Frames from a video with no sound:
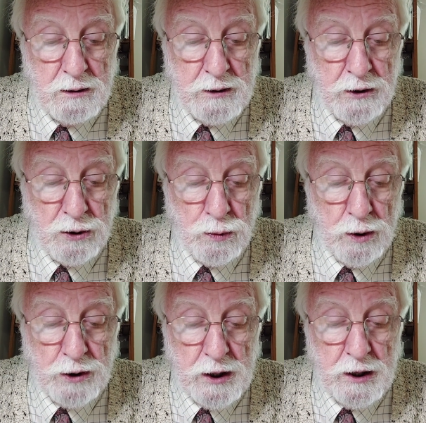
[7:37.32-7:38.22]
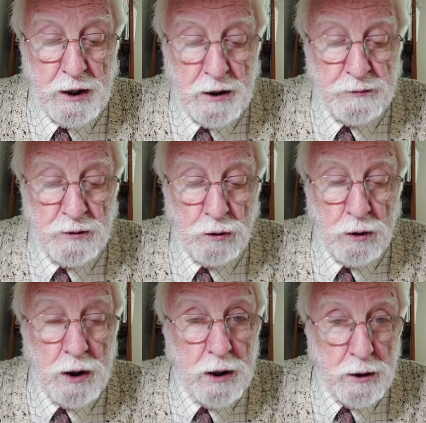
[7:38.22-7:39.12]
Another quote, here
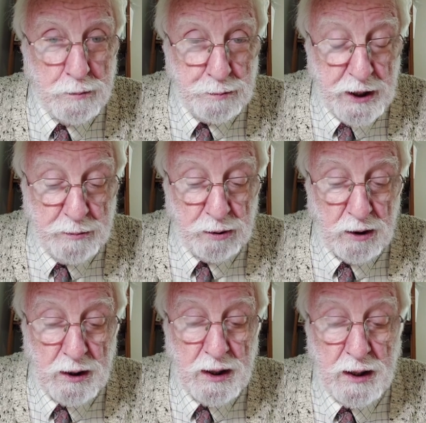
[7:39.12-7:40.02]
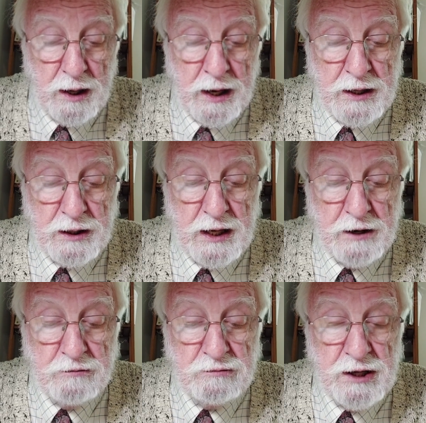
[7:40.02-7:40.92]
for people, I
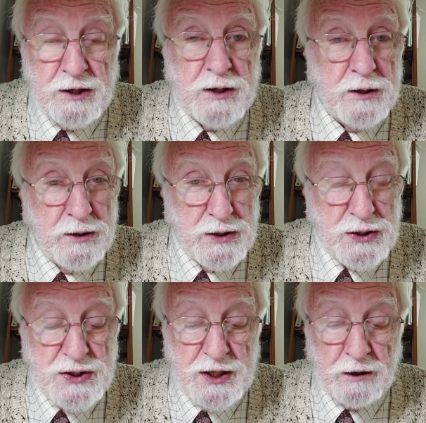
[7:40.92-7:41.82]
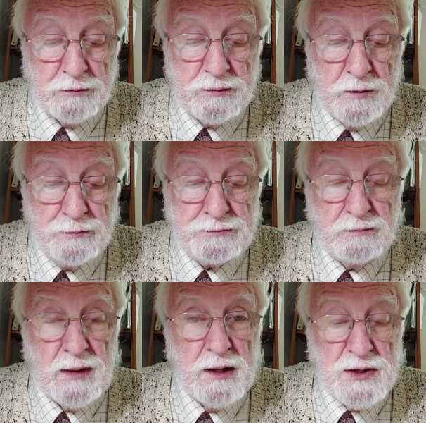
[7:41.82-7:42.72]
again read self,
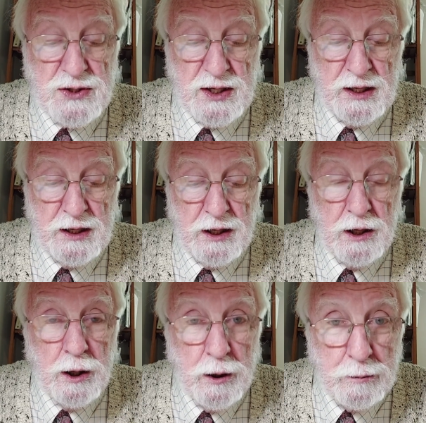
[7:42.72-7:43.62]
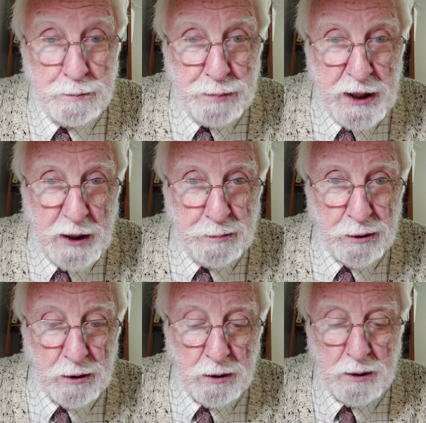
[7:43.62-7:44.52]
seeing
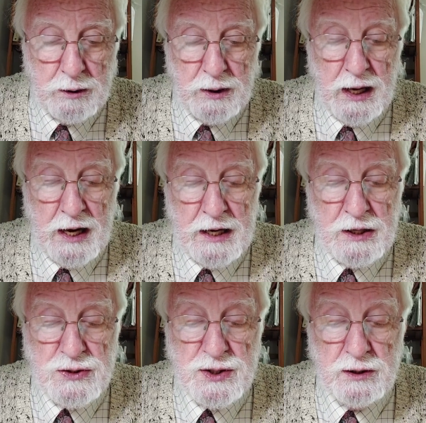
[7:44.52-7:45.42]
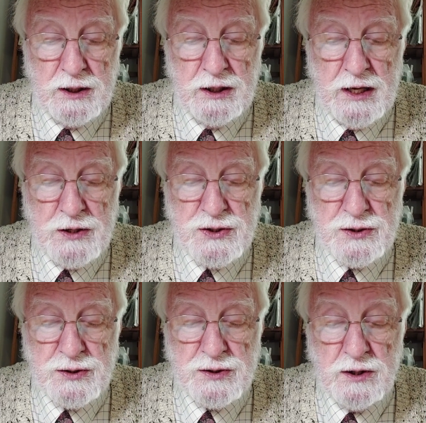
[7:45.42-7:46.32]
people as, in
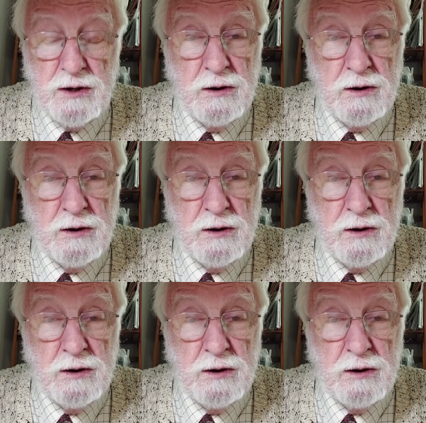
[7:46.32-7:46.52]
essence,